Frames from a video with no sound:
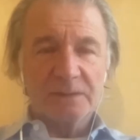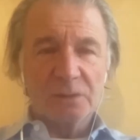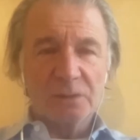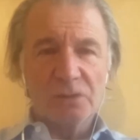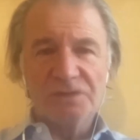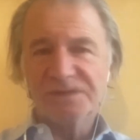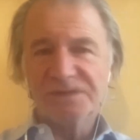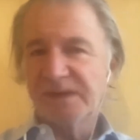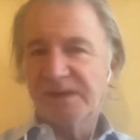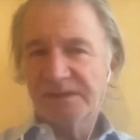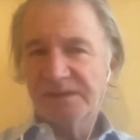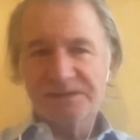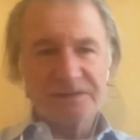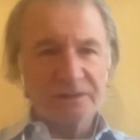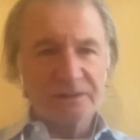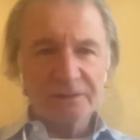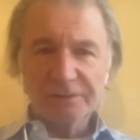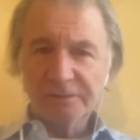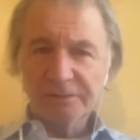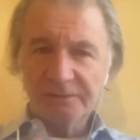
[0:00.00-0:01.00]
of course, there is
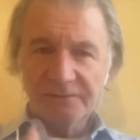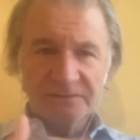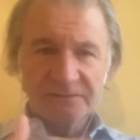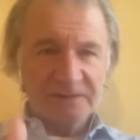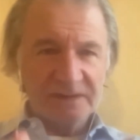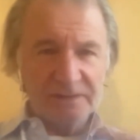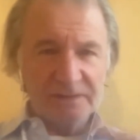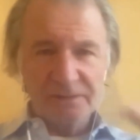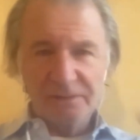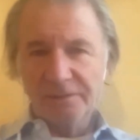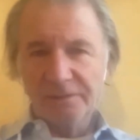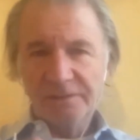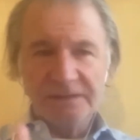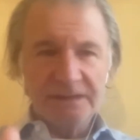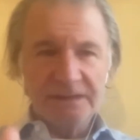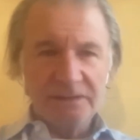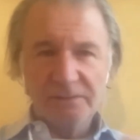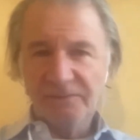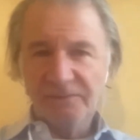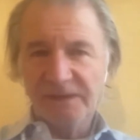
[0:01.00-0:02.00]
a lot of
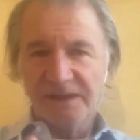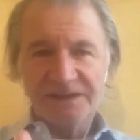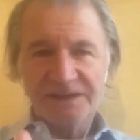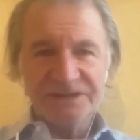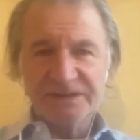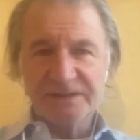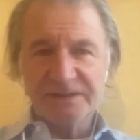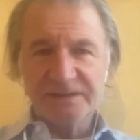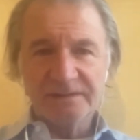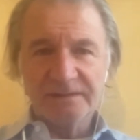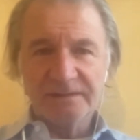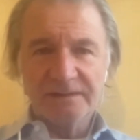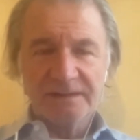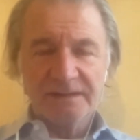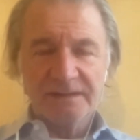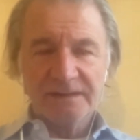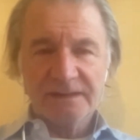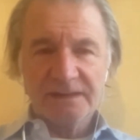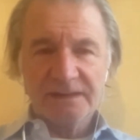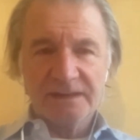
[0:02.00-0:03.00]
technology innovation
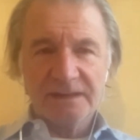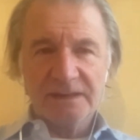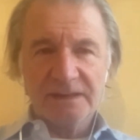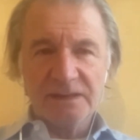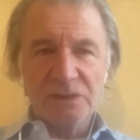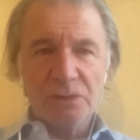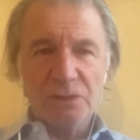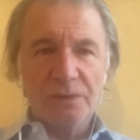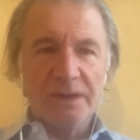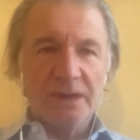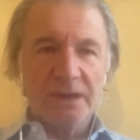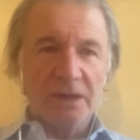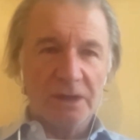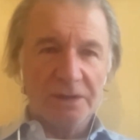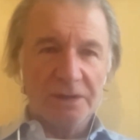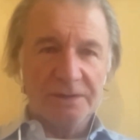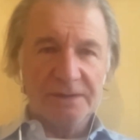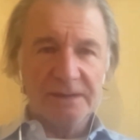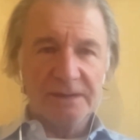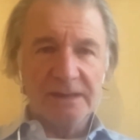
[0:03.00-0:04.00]
going
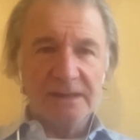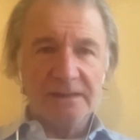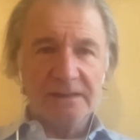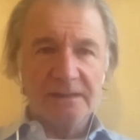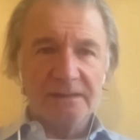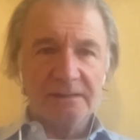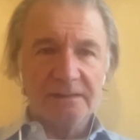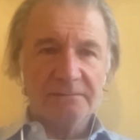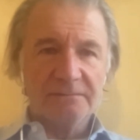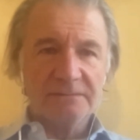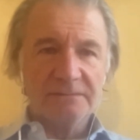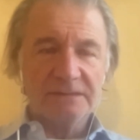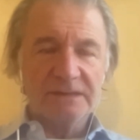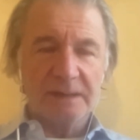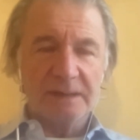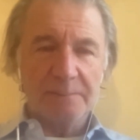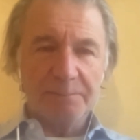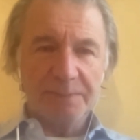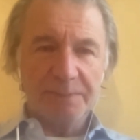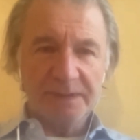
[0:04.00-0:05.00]
on in
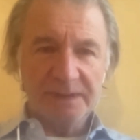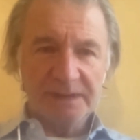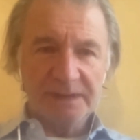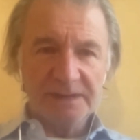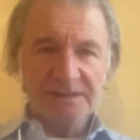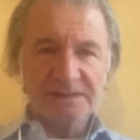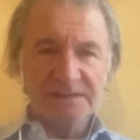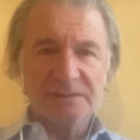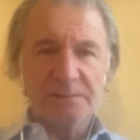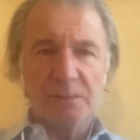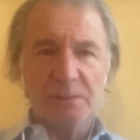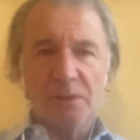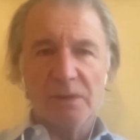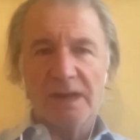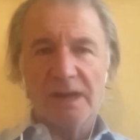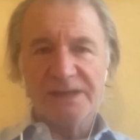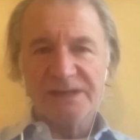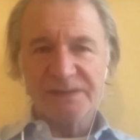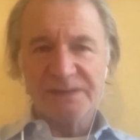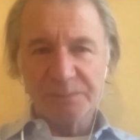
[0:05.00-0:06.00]
companies,
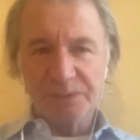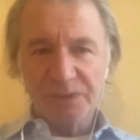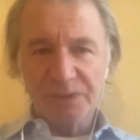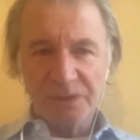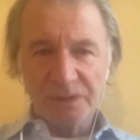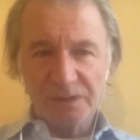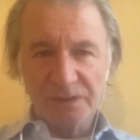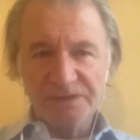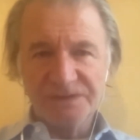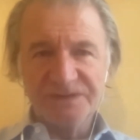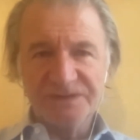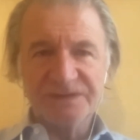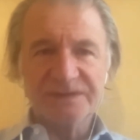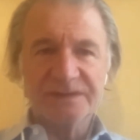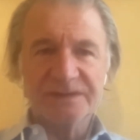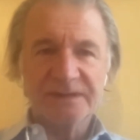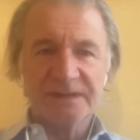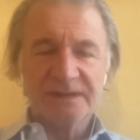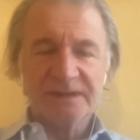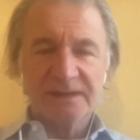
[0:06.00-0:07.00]
among entrepreneurs,